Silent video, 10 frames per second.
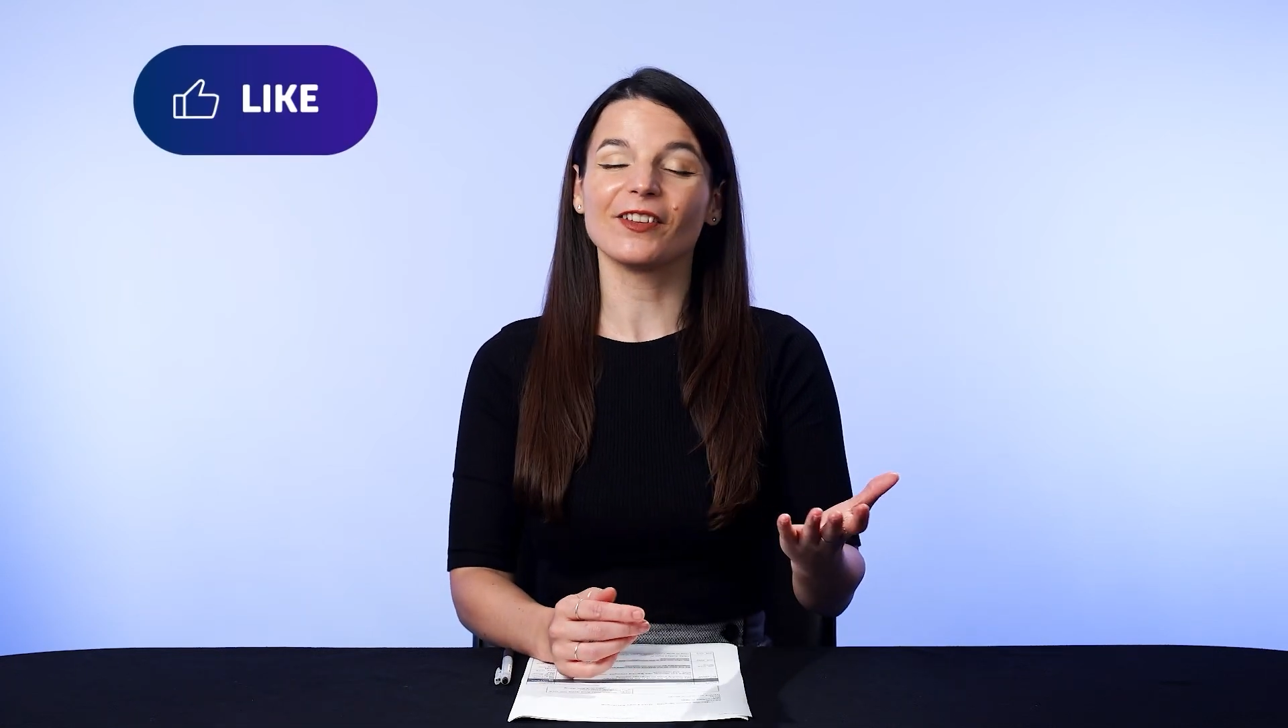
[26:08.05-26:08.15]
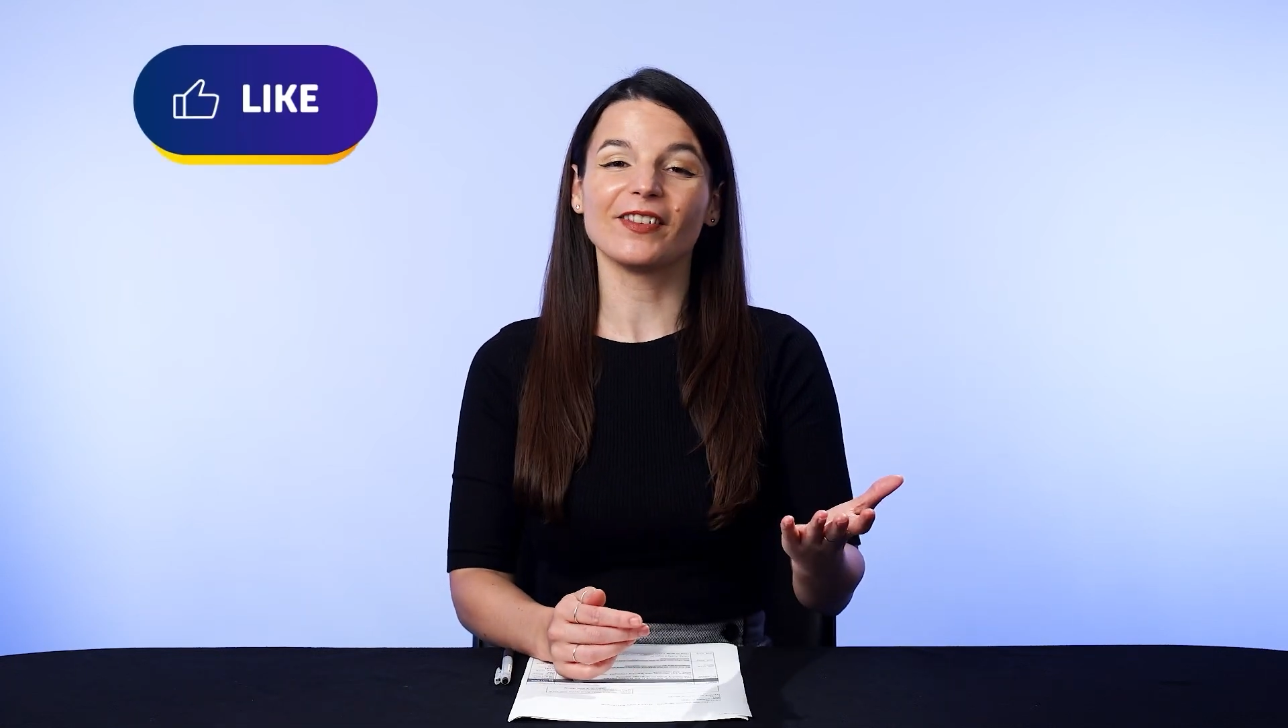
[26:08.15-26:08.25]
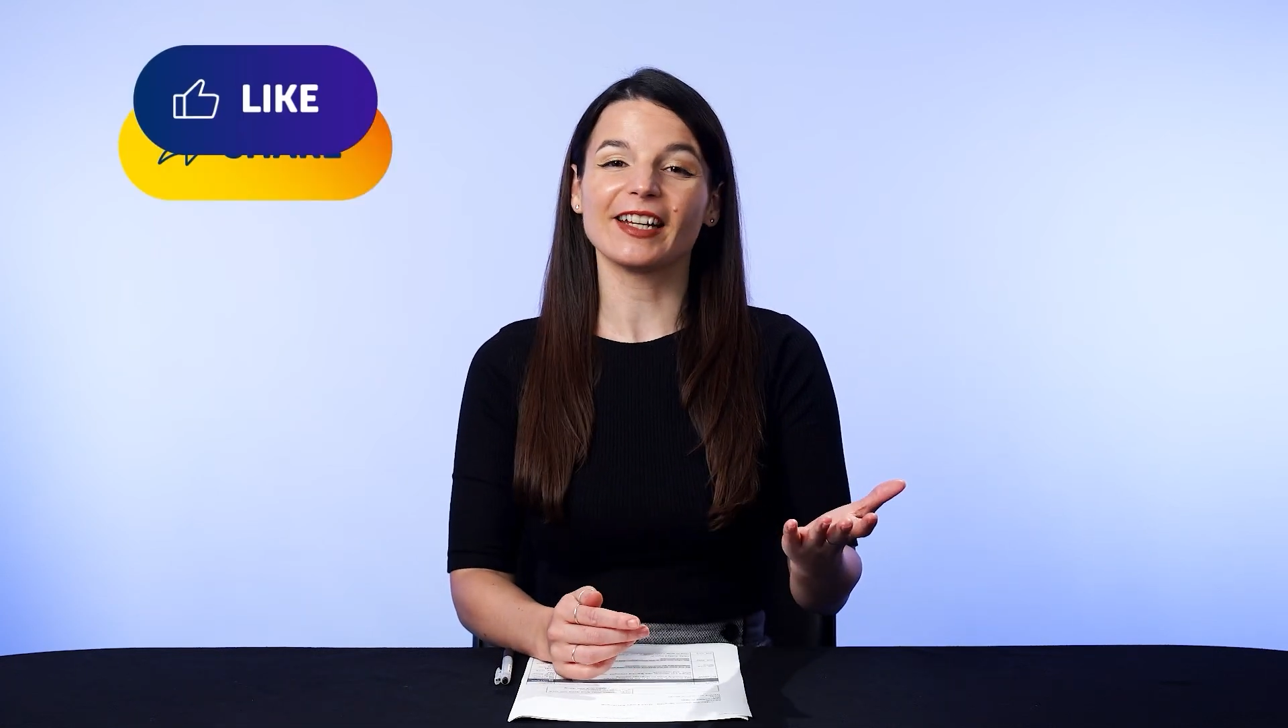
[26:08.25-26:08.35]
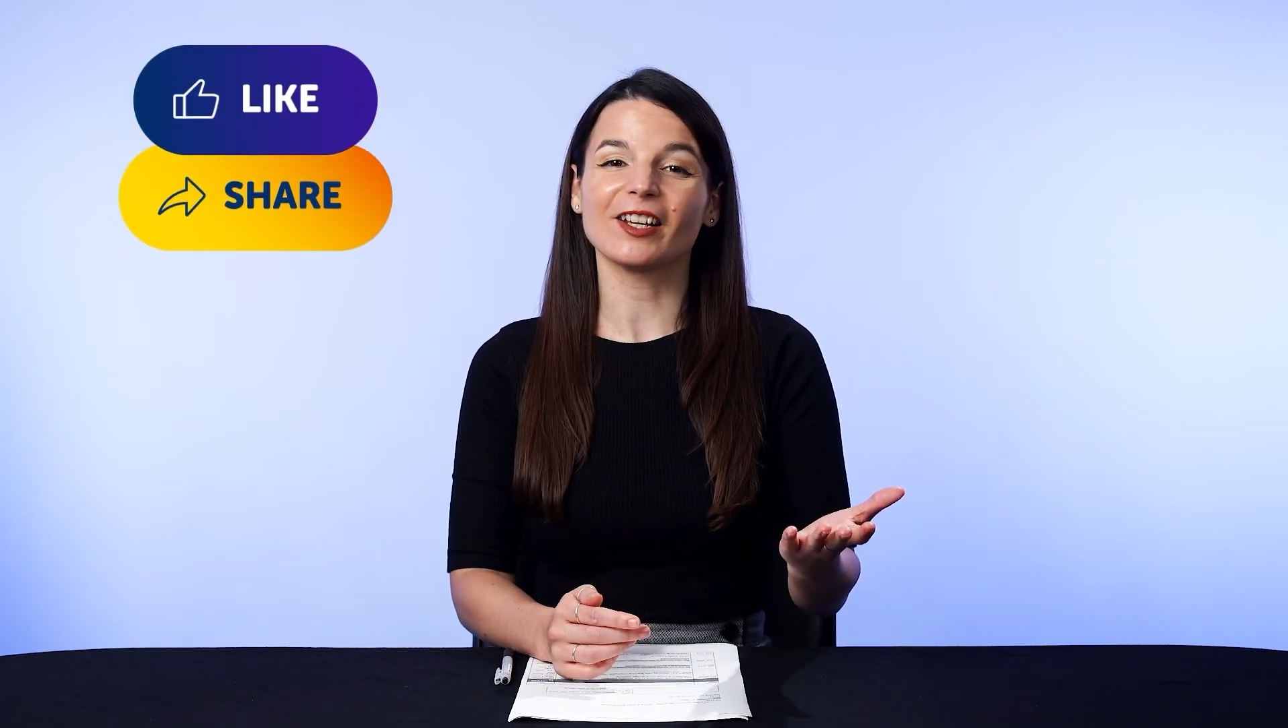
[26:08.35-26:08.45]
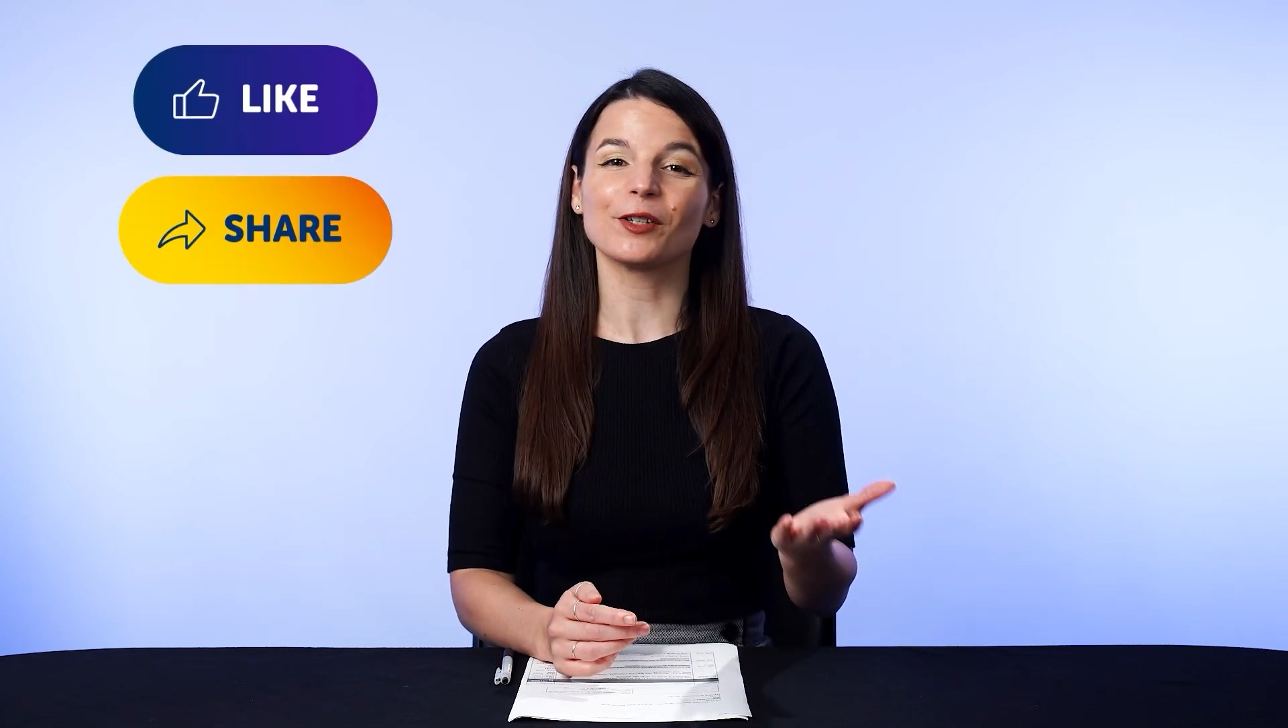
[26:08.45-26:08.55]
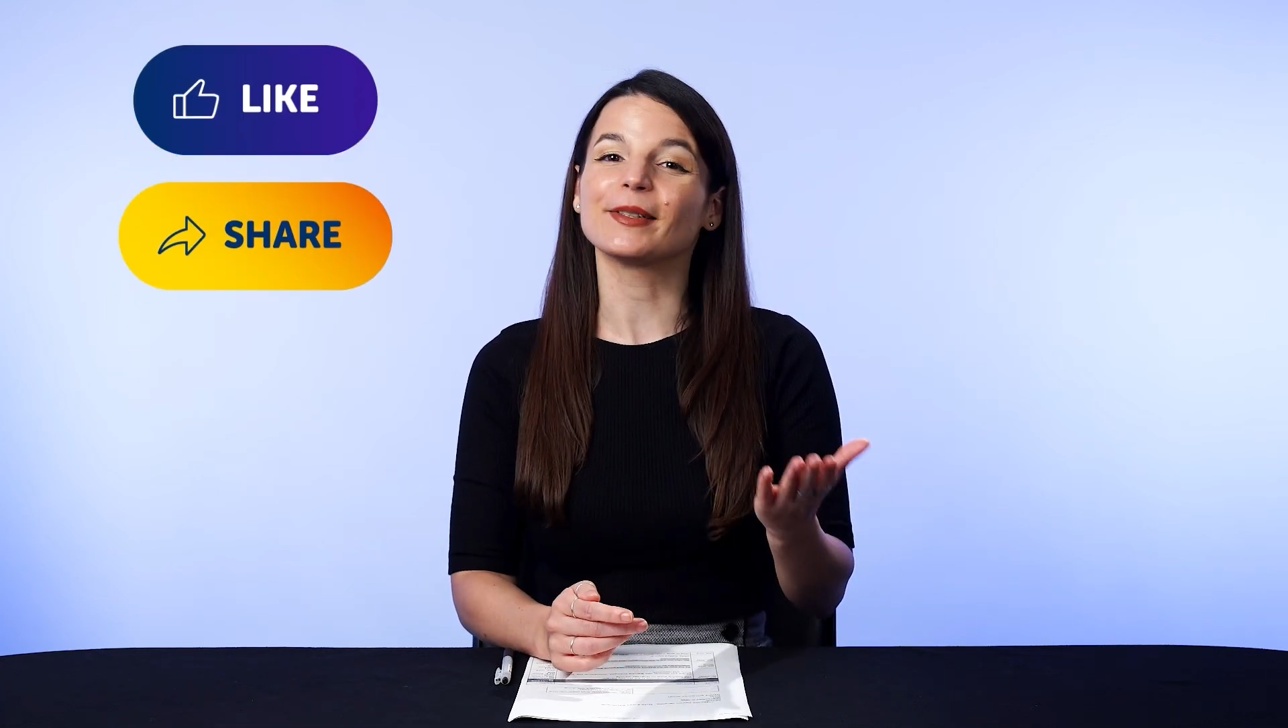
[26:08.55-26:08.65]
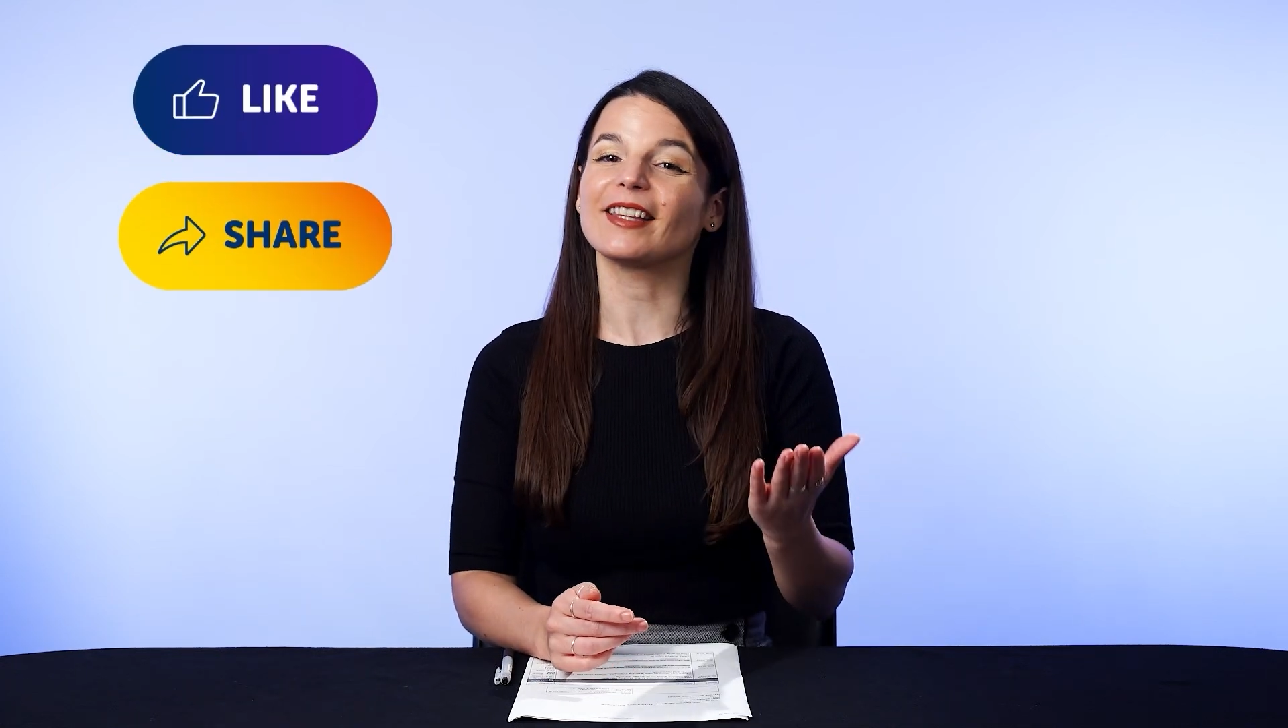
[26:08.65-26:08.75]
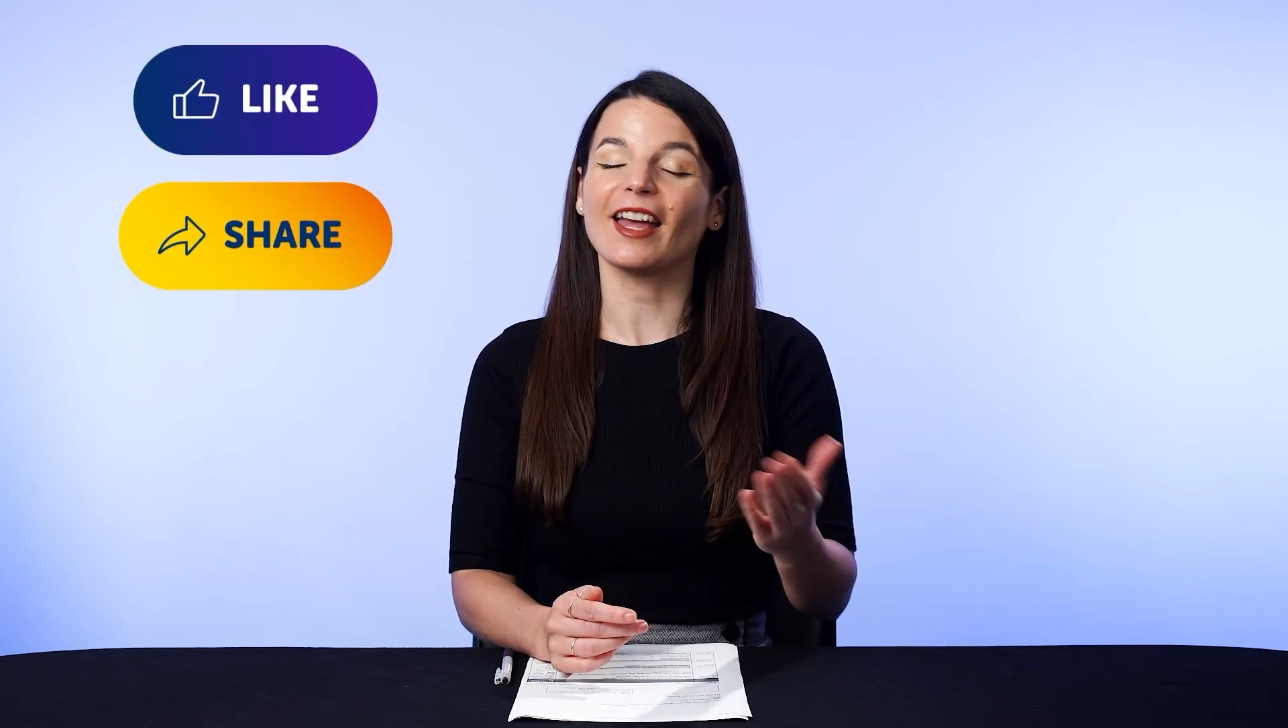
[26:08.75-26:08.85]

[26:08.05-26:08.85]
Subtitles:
video with